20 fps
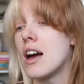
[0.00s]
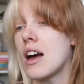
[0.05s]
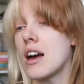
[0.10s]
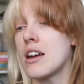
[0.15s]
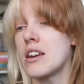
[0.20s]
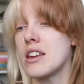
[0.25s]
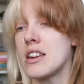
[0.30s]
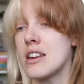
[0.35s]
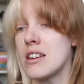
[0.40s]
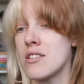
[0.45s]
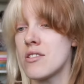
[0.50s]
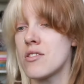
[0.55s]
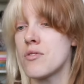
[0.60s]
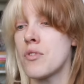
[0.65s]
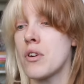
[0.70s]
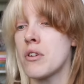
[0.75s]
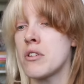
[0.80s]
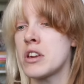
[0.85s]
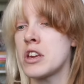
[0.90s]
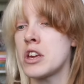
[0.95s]
and it is
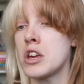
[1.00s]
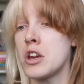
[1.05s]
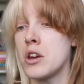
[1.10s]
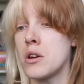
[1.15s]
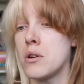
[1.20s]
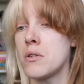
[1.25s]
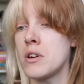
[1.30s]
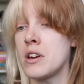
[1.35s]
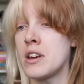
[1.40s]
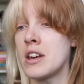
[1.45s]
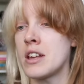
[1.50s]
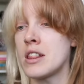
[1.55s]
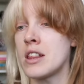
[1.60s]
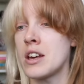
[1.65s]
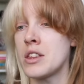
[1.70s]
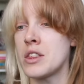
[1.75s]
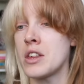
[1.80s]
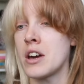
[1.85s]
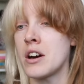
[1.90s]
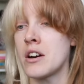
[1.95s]
very cute and I
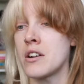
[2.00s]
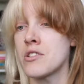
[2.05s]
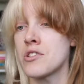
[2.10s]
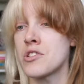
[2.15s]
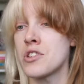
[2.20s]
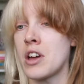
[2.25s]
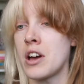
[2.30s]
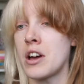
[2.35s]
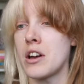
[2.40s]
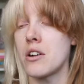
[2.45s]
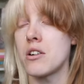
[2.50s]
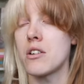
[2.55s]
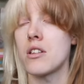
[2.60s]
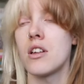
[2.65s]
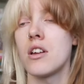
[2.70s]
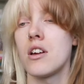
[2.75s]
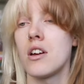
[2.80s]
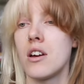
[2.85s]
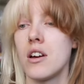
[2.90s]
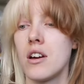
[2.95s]
like the art
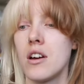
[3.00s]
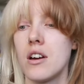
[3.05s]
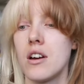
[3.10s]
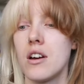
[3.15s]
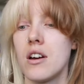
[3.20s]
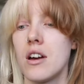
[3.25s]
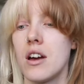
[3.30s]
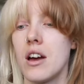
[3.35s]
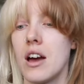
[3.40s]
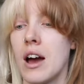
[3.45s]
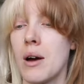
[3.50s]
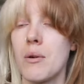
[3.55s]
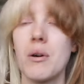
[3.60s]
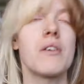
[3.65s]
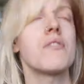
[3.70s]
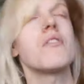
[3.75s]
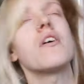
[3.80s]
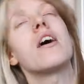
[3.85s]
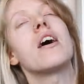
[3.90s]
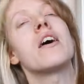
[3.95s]
style.
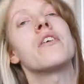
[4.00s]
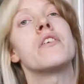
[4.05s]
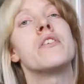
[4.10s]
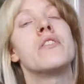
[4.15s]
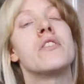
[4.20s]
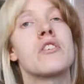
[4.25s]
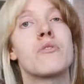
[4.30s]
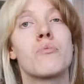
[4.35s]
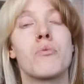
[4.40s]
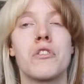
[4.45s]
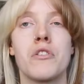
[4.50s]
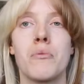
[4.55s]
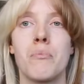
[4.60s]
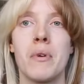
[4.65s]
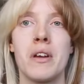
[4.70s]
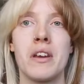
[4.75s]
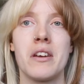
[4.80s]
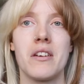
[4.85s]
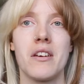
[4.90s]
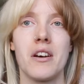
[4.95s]
However, I think this would have
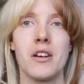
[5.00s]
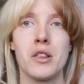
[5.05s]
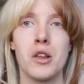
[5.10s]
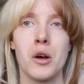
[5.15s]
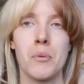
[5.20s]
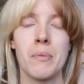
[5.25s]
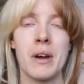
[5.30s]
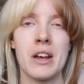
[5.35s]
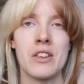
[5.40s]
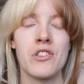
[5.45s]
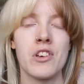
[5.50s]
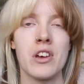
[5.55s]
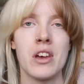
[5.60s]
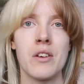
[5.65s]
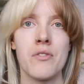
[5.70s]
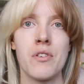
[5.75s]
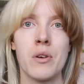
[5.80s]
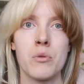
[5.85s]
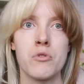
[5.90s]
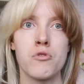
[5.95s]
been a lot better
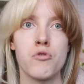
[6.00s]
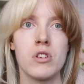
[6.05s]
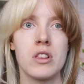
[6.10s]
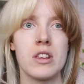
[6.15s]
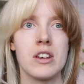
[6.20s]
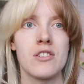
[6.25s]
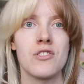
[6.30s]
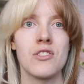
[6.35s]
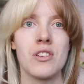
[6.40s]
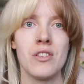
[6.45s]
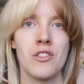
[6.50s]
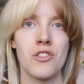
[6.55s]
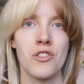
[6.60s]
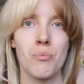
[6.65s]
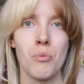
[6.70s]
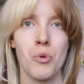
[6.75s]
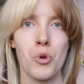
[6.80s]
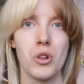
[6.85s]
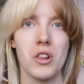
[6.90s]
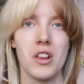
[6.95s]
if it was released in
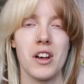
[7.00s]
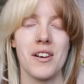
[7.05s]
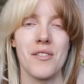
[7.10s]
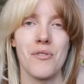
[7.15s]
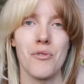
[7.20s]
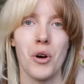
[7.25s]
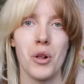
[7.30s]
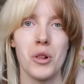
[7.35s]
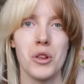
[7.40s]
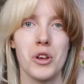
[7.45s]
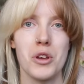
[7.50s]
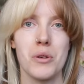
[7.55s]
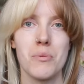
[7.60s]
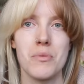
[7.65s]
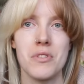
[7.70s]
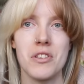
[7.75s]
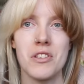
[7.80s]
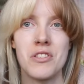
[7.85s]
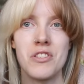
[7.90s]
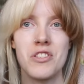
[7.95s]
smaller
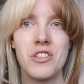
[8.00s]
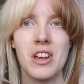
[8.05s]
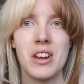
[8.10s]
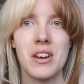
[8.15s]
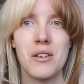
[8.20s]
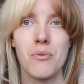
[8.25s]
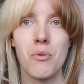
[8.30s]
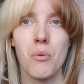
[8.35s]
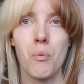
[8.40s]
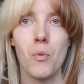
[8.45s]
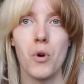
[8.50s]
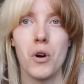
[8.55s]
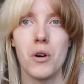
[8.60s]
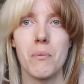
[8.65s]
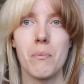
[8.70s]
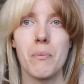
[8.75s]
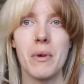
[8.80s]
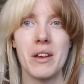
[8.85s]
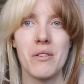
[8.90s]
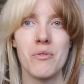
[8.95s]
volumes instead of
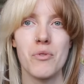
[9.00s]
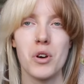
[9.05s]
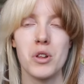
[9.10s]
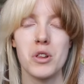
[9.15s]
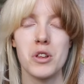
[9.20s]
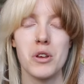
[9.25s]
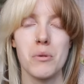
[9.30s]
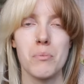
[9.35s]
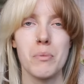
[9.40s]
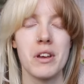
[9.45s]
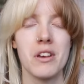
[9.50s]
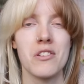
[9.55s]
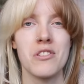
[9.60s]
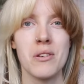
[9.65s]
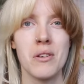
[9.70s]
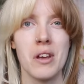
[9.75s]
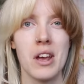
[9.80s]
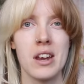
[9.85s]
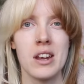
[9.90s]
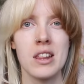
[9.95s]
one big volume because
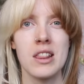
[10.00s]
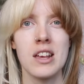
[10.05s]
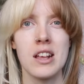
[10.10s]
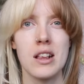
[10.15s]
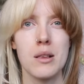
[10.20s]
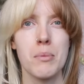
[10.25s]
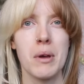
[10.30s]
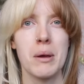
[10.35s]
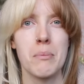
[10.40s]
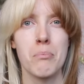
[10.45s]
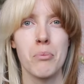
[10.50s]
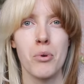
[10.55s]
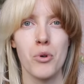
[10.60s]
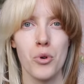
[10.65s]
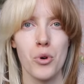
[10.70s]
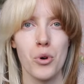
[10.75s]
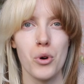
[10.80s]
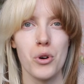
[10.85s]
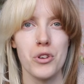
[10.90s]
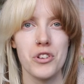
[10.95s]
I'm getting a little bit
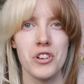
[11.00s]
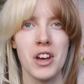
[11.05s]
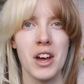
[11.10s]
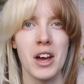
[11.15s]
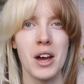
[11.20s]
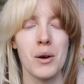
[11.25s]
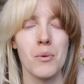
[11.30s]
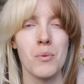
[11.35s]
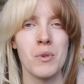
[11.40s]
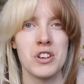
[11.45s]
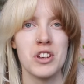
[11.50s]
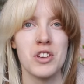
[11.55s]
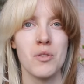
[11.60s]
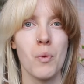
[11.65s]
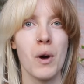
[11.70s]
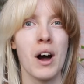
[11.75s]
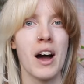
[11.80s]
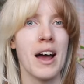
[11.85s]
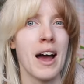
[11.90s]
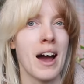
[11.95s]
bored, which is
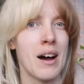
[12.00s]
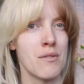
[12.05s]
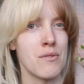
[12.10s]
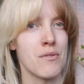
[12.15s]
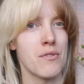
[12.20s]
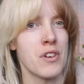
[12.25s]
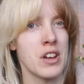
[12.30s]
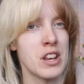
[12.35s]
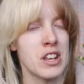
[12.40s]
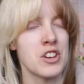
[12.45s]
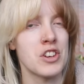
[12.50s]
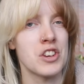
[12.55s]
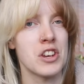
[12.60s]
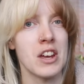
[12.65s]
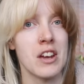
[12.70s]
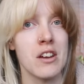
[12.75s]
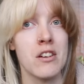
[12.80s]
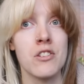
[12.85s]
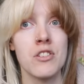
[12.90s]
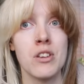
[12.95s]
why I haven't finished
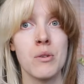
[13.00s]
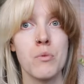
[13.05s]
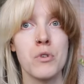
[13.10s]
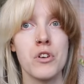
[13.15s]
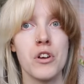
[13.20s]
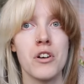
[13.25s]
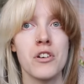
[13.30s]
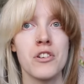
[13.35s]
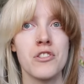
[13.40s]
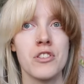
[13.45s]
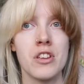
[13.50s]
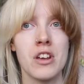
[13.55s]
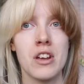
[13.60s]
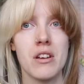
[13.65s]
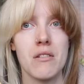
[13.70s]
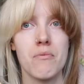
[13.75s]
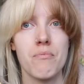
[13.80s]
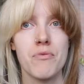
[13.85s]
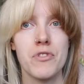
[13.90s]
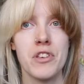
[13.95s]
it because it would
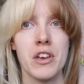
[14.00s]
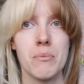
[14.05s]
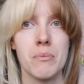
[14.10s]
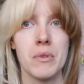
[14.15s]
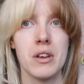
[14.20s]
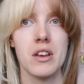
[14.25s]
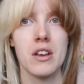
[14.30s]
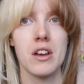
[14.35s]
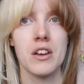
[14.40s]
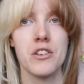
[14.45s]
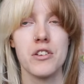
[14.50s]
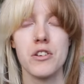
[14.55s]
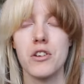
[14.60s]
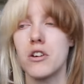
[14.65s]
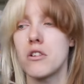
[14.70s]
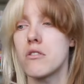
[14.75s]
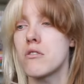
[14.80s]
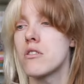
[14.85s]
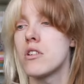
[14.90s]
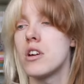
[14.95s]
honestly take me, I don't
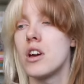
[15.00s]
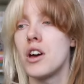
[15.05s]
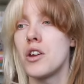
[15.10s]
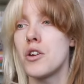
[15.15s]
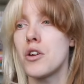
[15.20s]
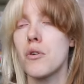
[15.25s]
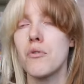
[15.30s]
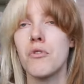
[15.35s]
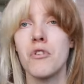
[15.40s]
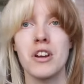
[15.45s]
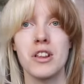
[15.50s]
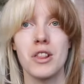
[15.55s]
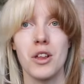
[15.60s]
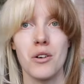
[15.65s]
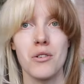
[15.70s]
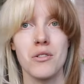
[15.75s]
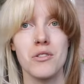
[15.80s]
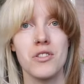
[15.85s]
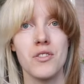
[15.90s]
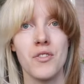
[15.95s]
know, not very
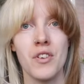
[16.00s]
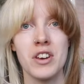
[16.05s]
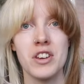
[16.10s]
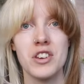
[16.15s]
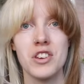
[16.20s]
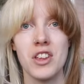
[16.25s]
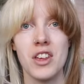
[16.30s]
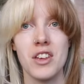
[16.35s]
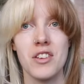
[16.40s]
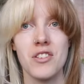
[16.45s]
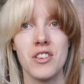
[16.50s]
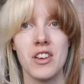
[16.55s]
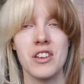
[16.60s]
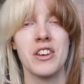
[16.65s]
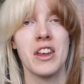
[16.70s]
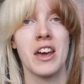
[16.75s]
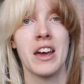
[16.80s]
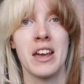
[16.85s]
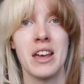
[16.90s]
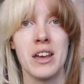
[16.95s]
long to finish this, a
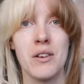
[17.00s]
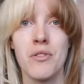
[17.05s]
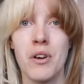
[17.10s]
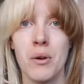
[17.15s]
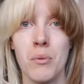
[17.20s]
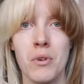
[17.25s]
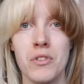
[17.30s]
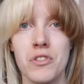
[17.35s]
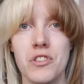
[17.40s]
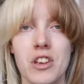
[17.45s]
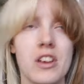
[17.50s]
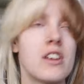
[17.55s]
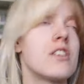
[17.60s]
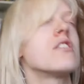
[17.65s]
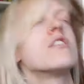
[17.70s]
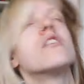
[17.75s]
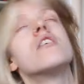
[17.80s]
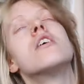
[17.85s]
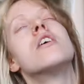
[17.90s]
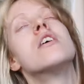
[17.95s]
day if I
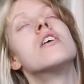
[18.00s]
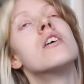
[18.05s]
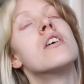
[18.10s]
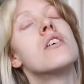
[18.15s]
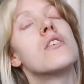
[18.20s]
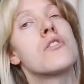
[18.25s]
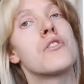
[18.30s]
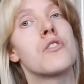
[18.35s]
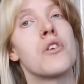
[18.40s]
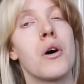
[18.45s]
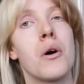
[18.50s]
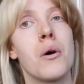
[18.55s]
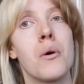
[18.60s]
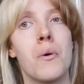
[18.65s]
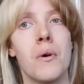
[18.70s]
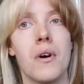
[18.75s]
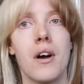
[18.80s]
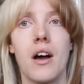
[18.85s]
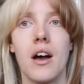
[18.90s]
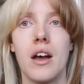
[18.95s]
wanted.
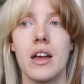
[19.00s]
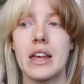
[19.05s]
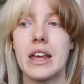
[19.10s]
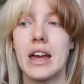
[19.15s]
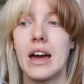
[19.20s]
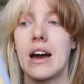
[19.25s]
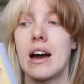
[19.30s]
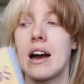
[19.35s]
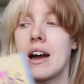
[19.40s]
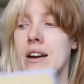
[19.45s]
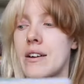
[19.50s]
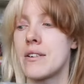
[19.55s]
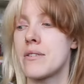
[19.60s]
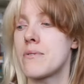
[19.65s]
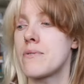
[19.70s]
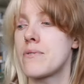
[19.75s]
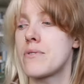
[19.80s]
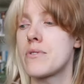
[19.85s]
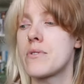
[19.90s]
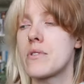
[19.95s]
So yeah,
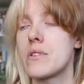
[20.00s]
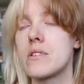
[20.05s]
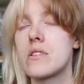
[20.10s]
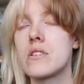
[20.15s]
I've,